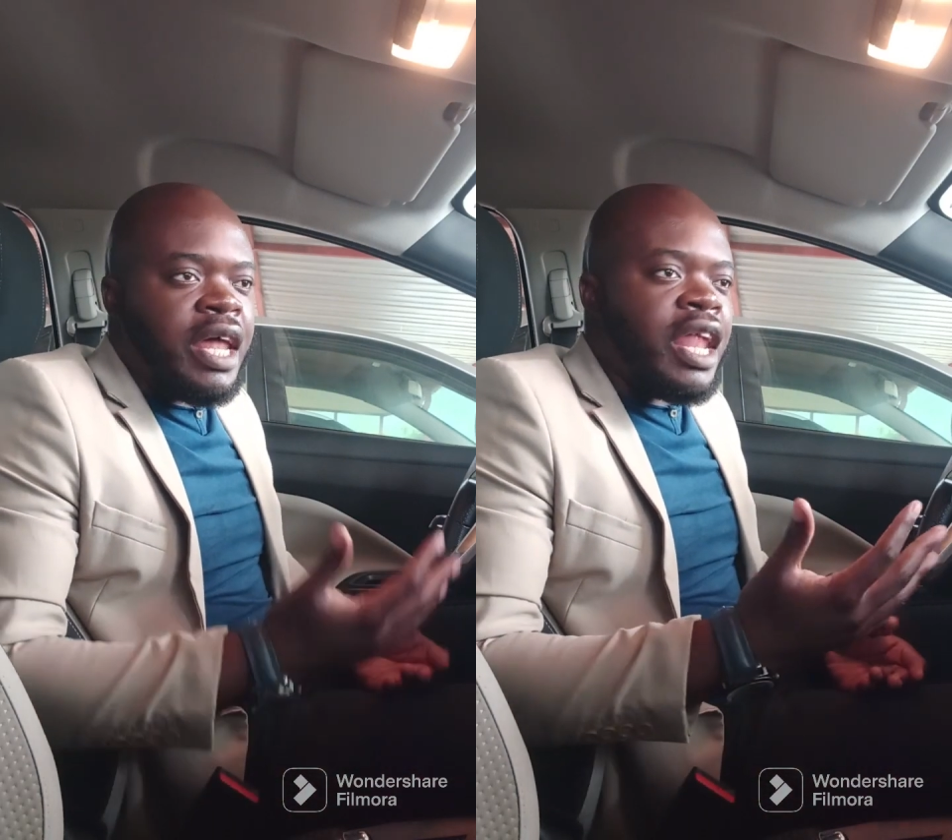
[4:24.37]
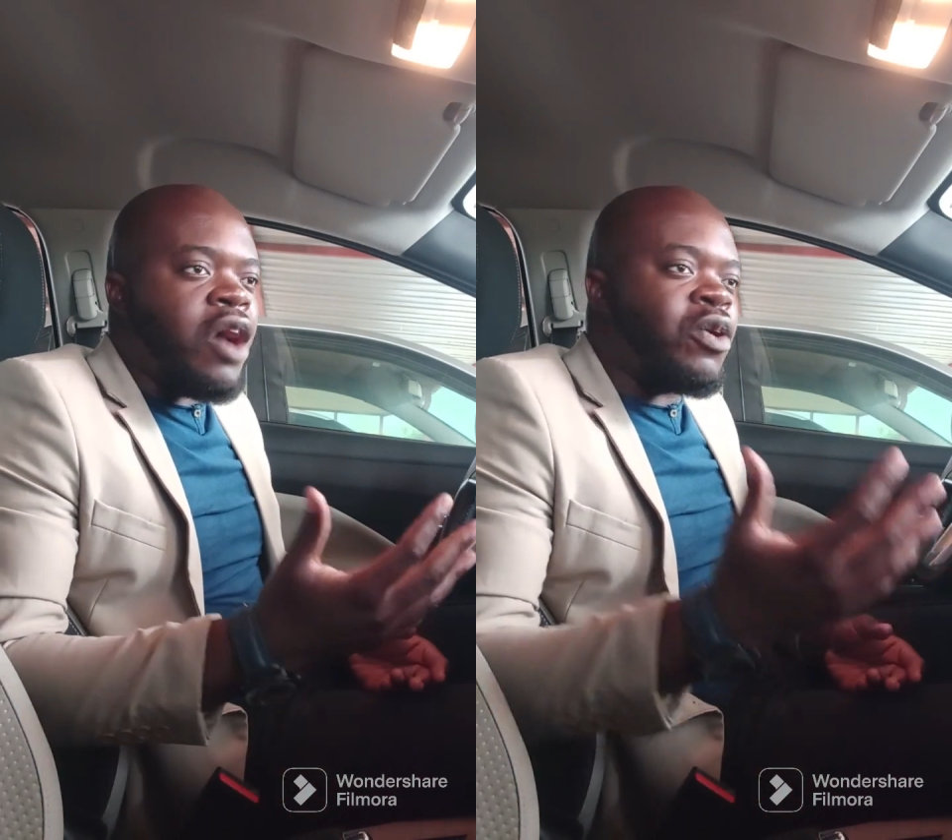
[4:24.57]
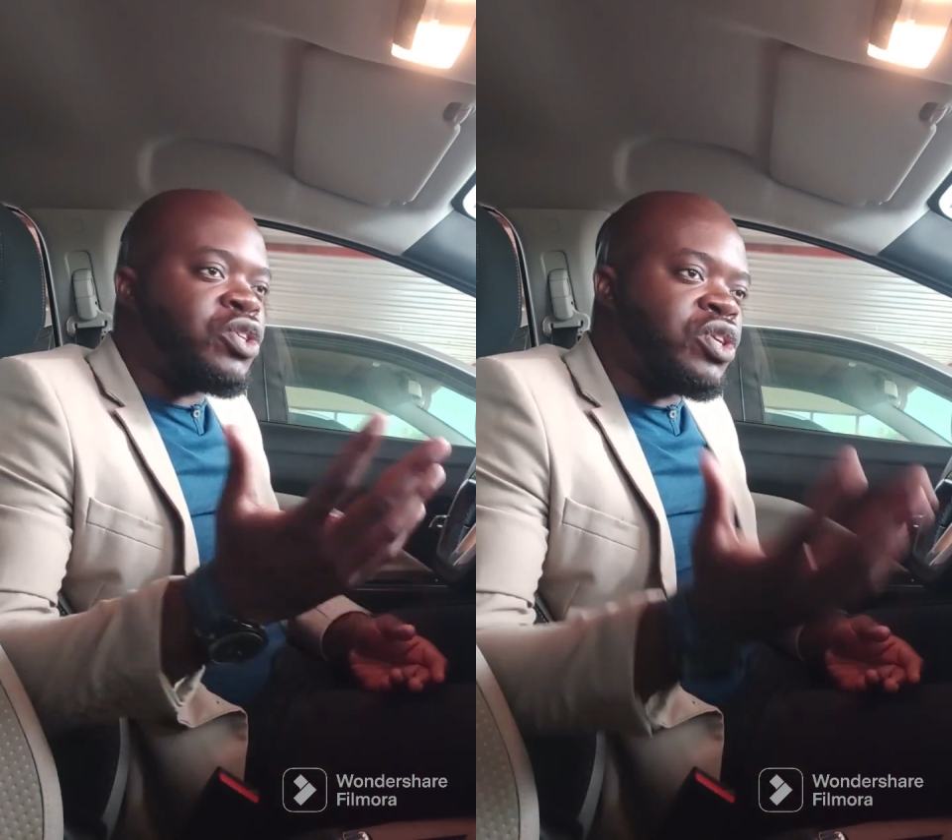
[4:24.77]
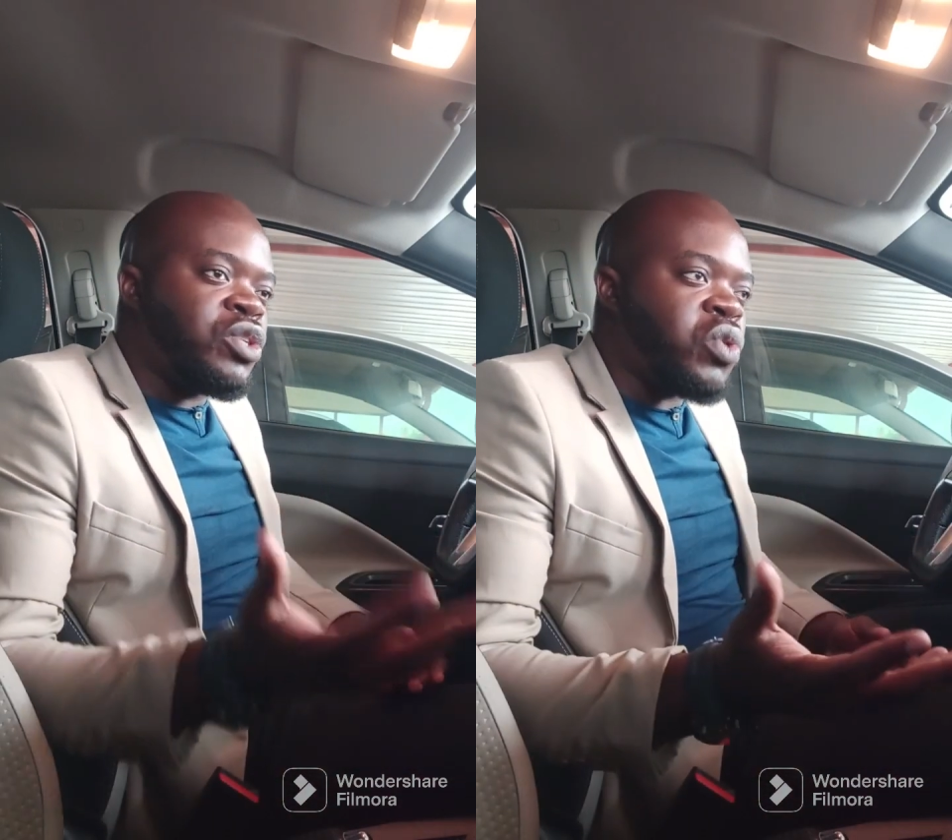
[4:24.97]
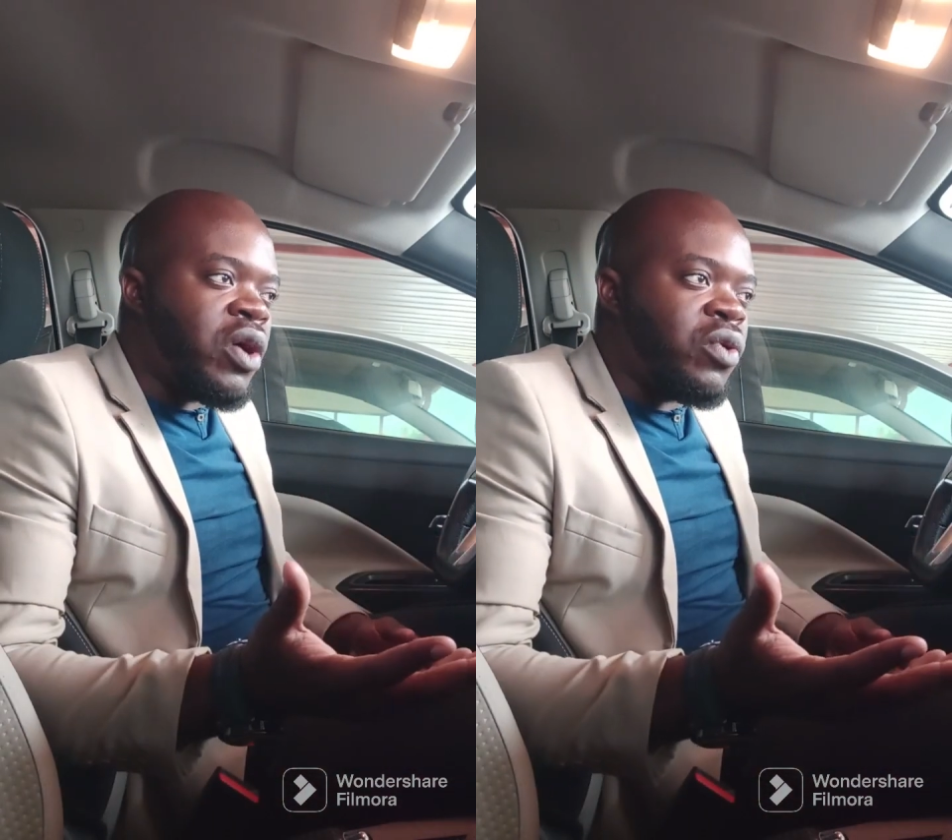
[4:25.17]
Now, what you
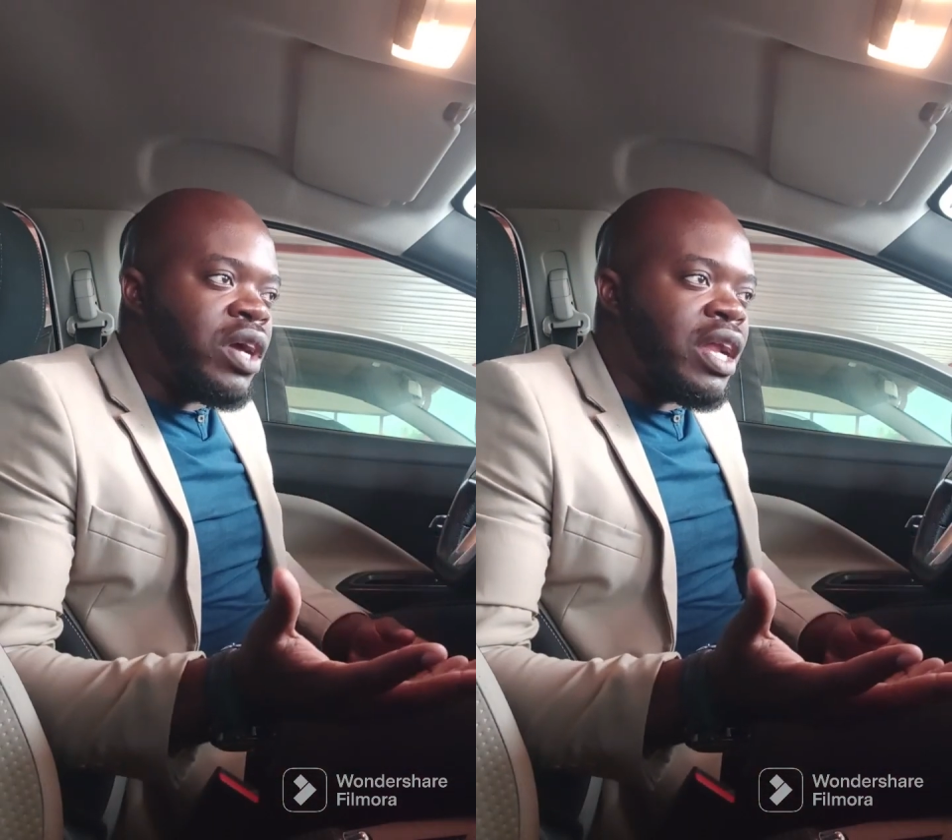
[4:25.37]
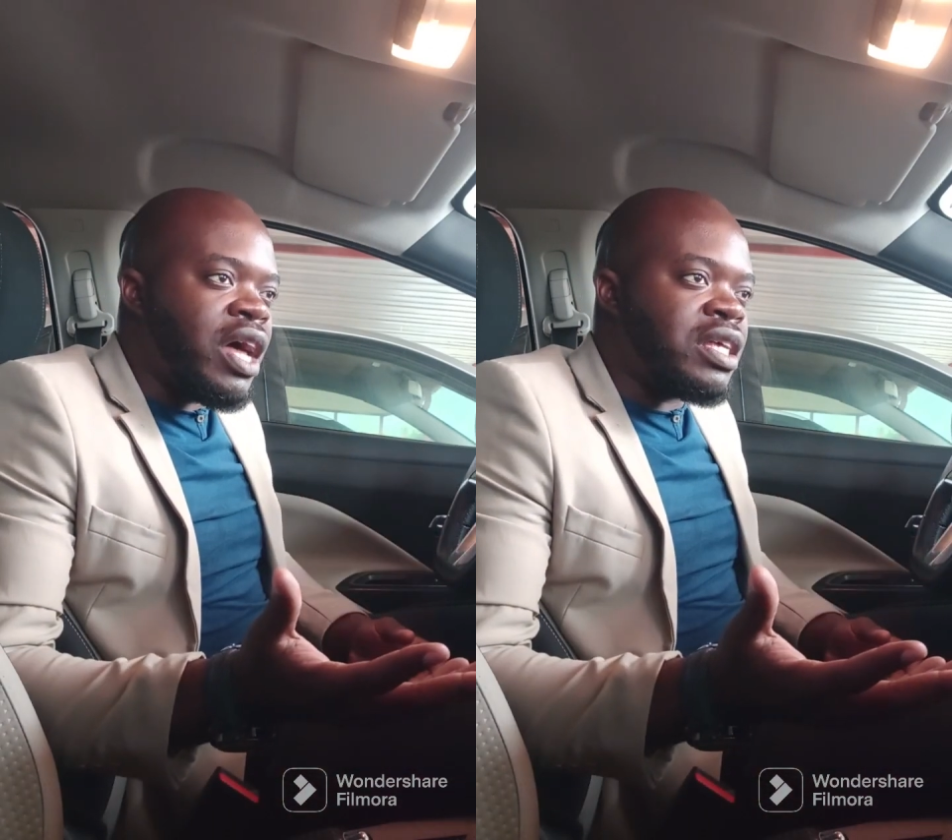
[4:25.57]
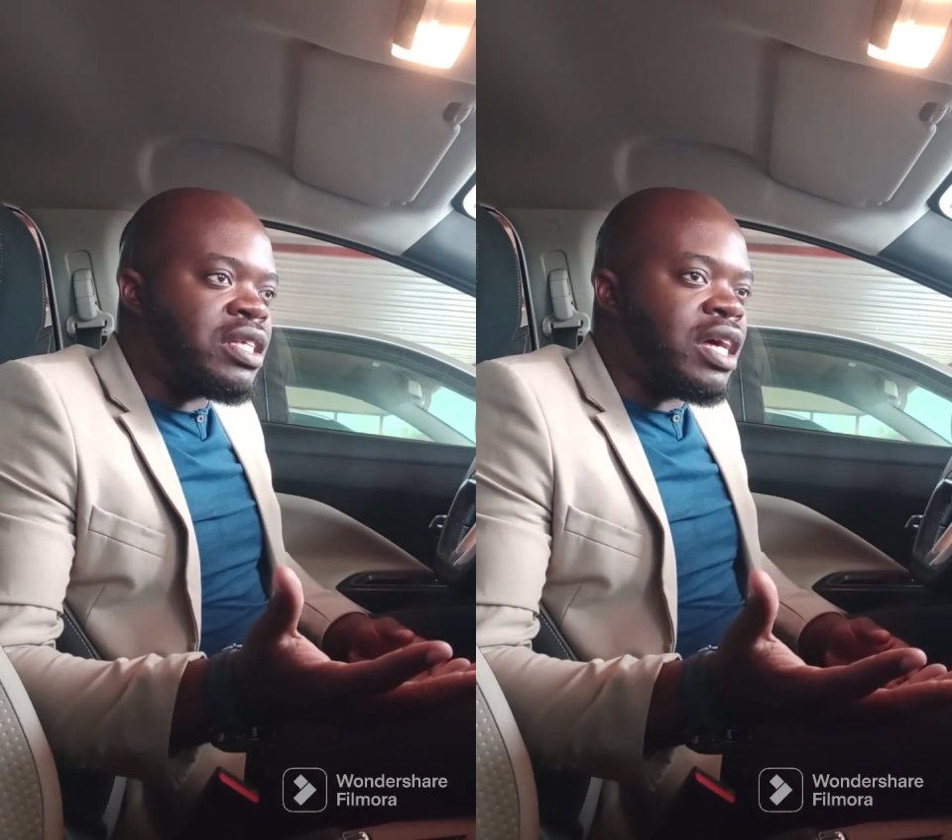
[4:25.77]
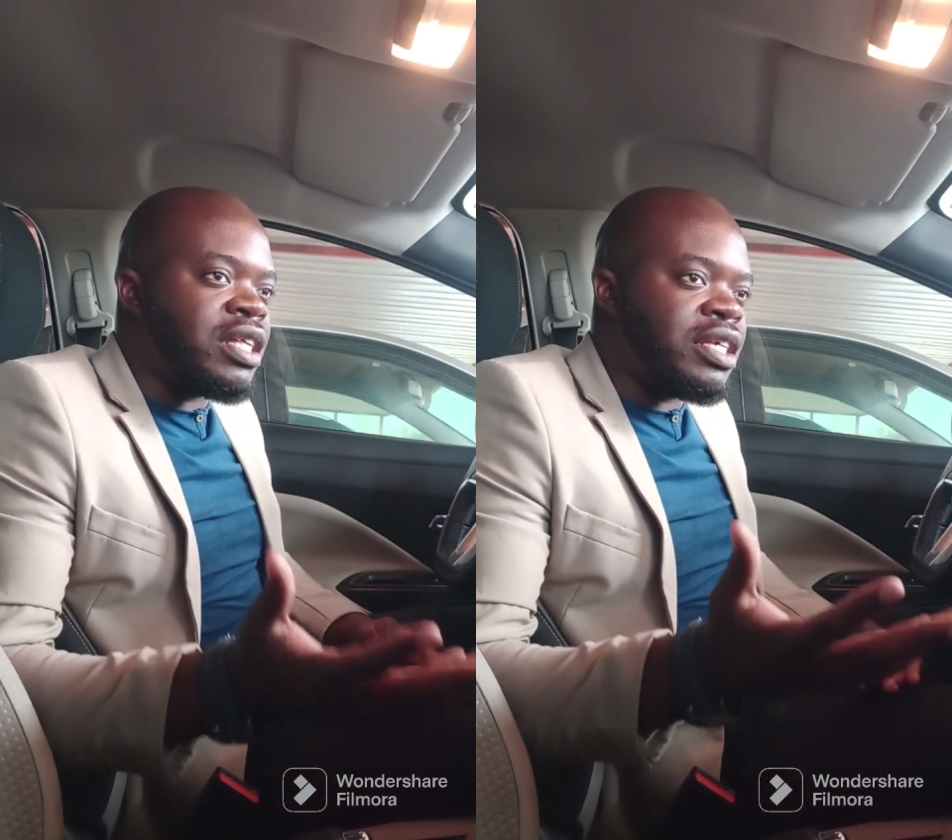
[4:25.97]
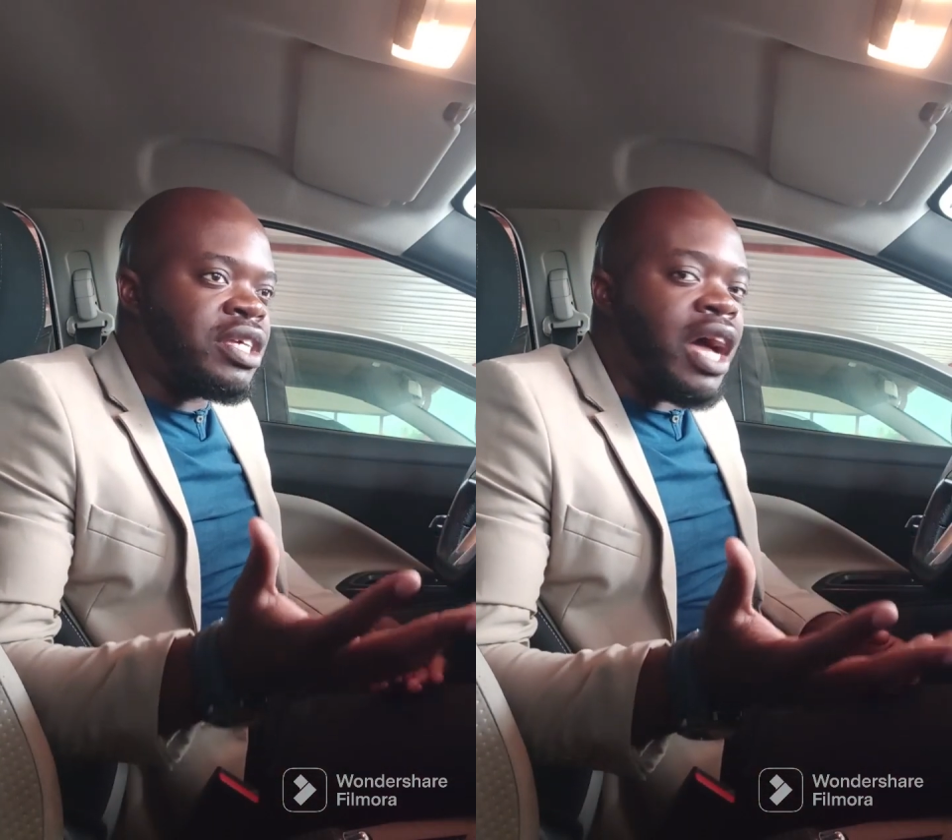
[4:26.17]
need to realize is
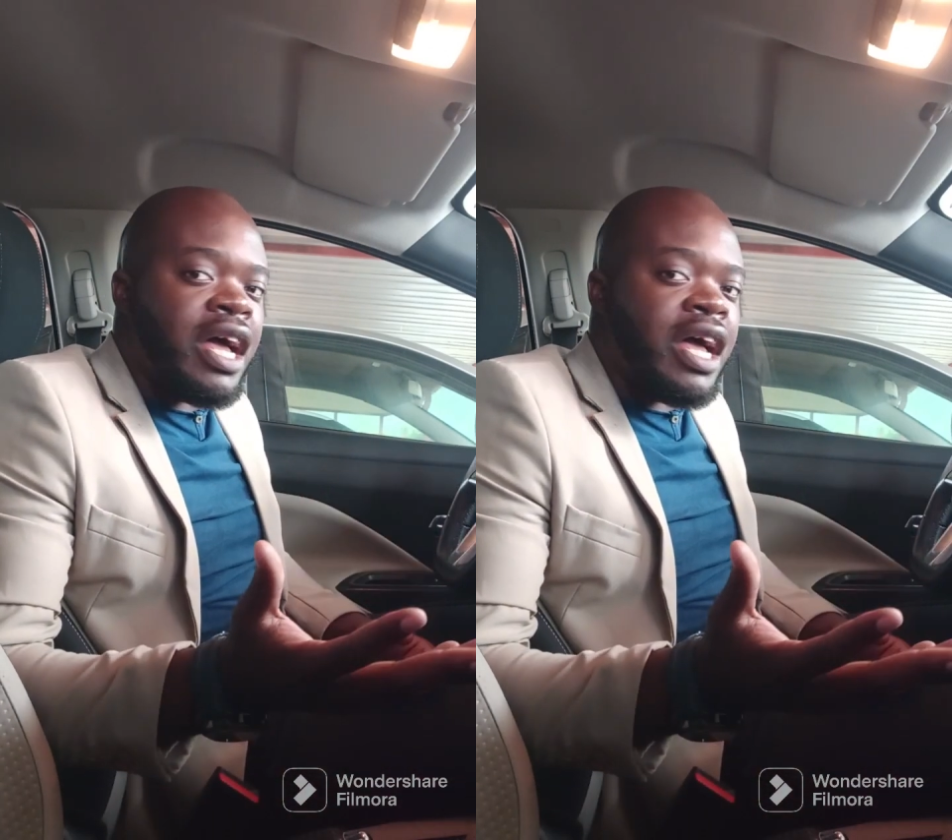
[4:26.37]
that this